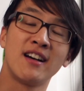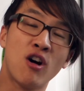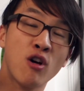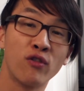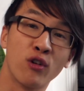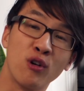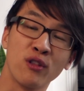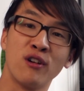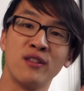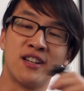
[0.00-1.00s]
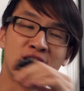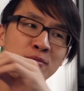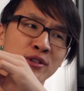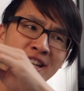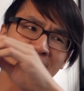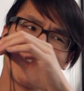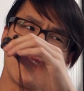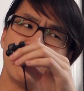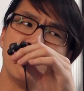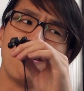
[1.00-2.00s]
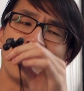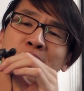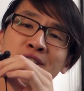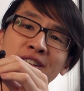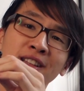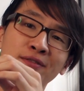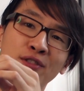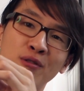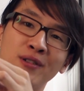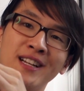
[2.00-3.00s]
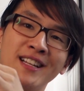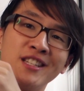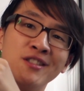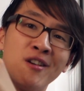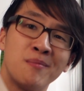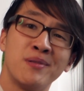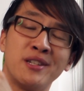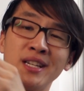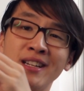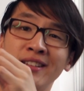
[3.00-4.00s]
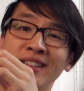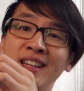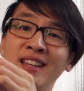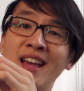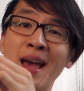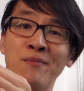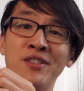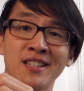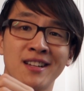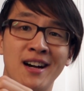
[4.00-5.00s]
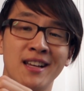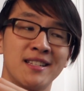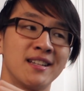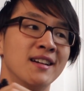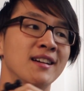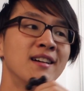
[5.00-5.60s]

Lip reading: Overall though, the treble section is not particularly forward and it's not particularly emphasized.